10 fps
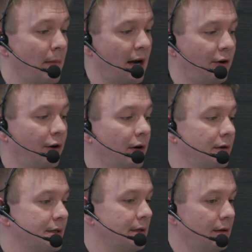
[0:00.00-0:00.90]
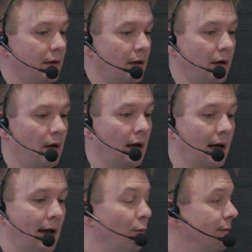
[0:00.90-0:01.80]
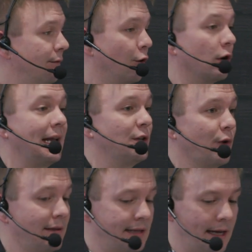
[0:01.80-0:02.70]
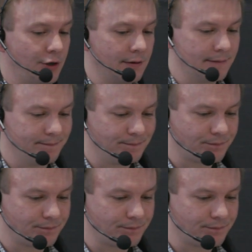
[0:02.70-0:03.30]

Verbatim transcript: monitors for key transactions.